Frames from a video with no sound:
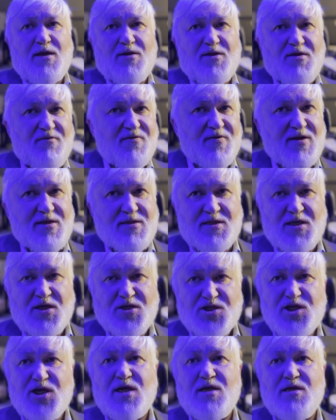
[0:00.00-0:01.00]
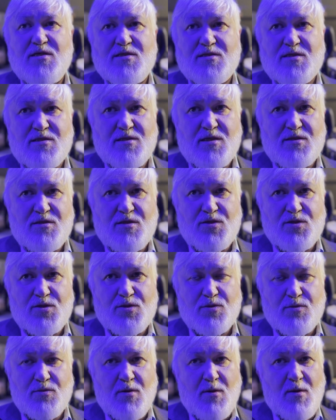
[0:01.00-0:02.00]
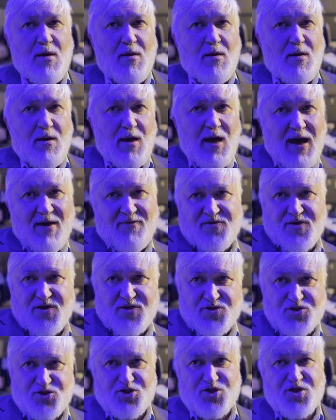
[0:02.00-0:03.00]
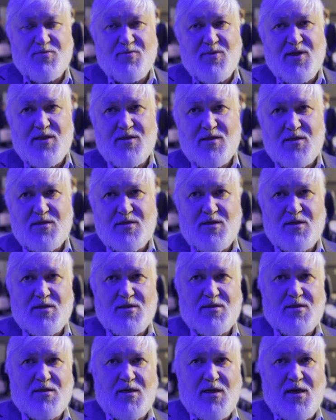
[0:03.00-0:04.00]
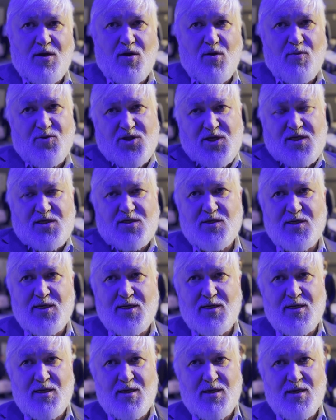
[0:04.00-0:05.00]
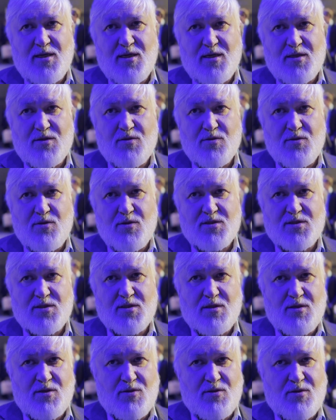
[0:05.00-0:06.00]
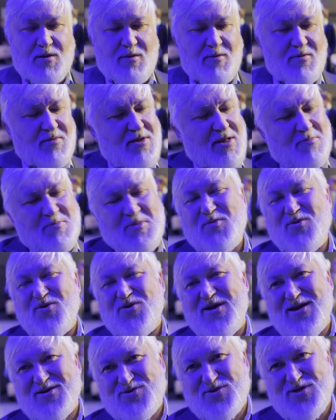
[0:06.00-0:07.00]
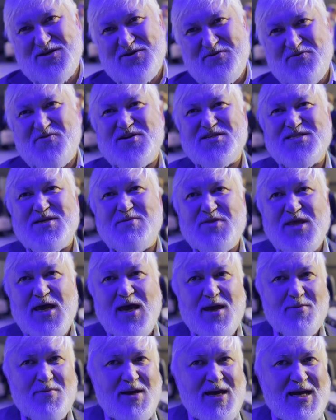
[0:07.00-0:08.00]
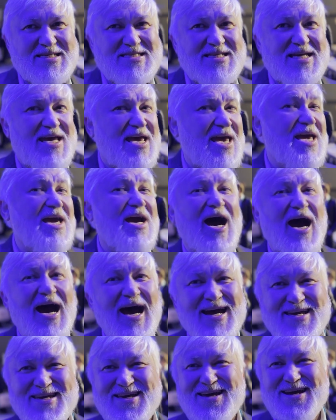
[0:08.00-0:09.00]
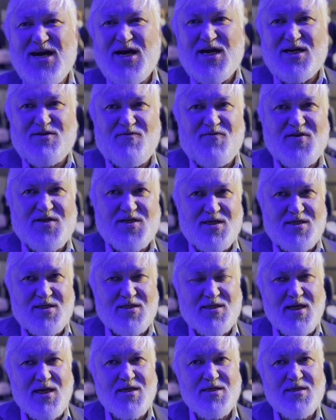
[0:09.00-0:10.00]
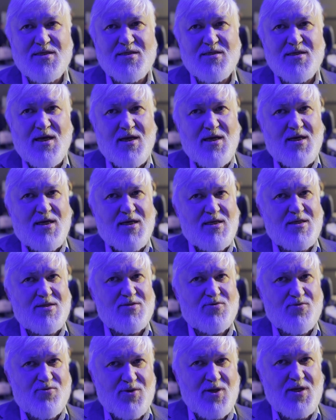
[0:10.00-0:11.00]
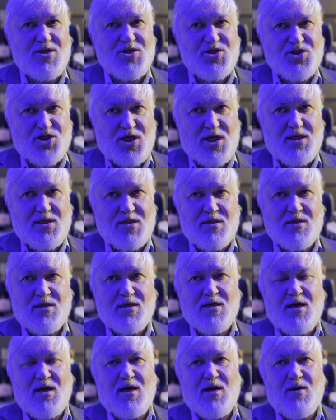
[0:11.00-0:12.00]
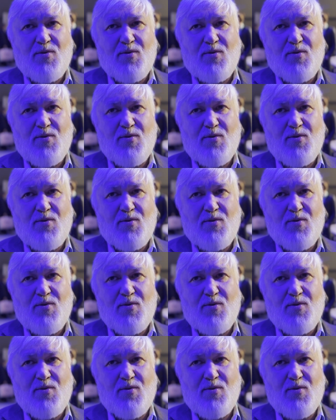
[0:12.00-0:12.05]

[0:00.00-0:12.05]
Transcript: different changes in the tissue after treatment. This is in computational tools that people actually refer sometimes as AI, artificial intelligence, is really changing